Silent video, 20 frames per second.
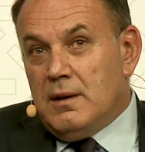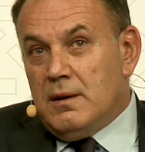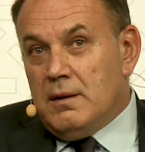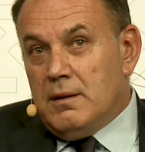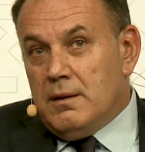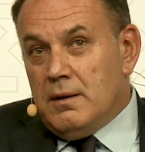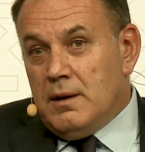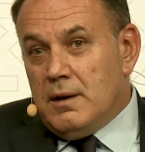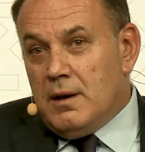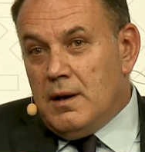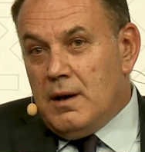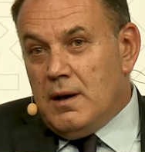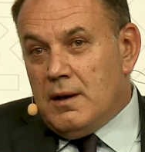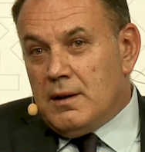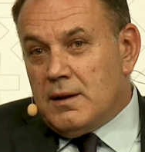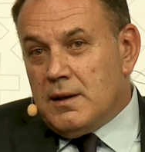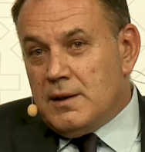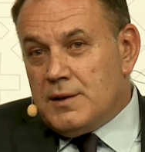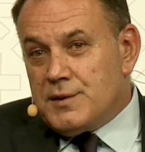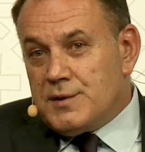then I
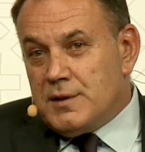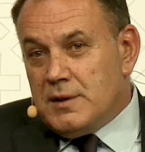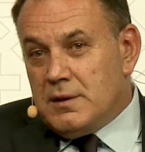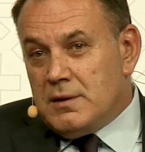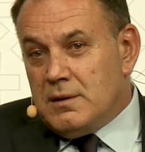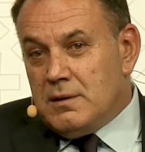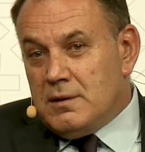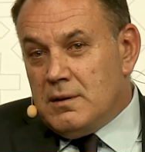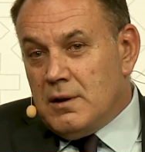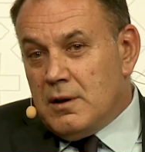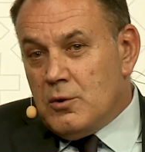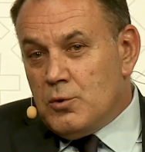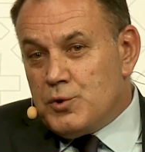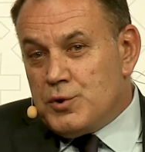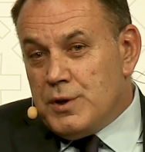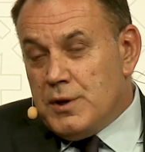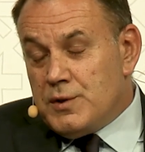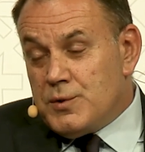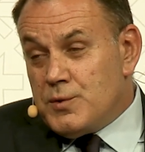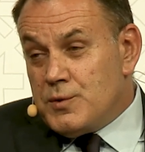guess the
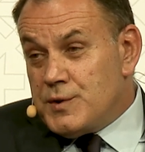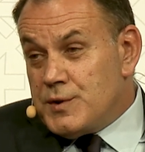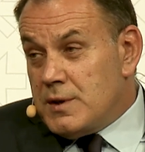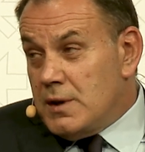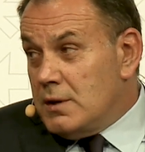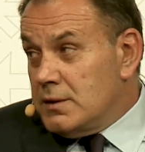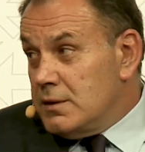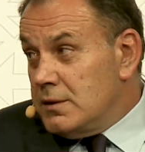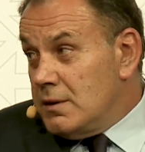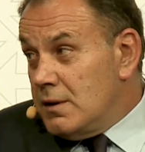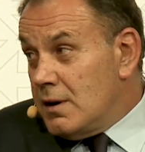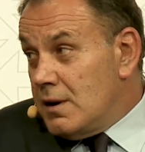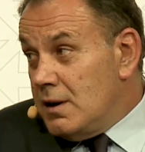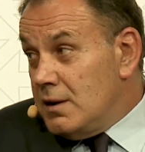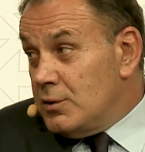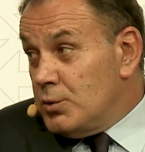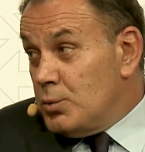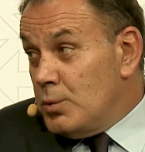negotiation started around